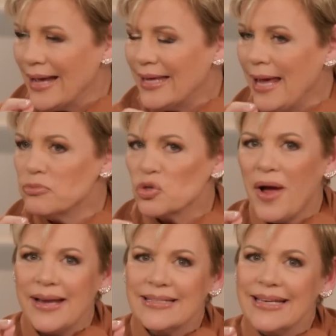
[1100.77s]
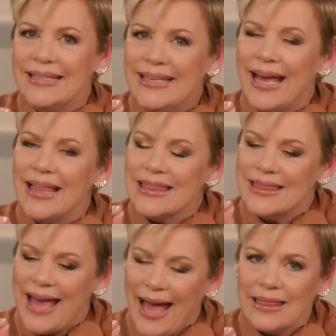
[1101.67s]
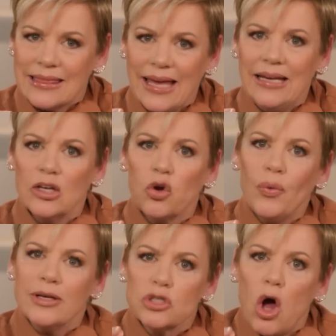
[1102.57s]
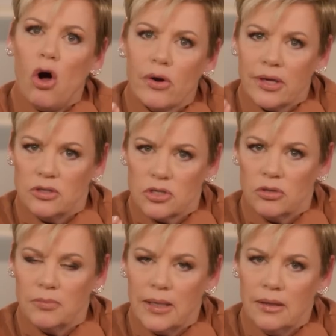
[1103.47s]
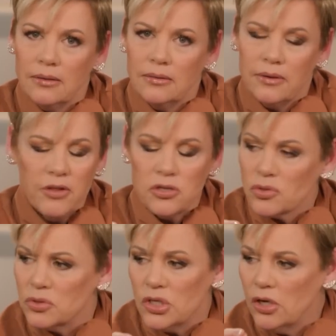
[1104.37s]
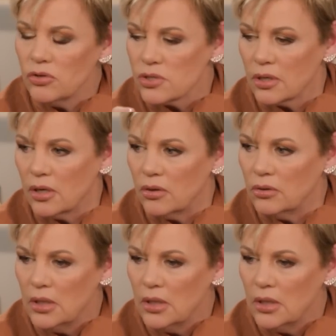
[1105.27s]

I kept trying to get that thing to quit talking to me. Now, this was years ago.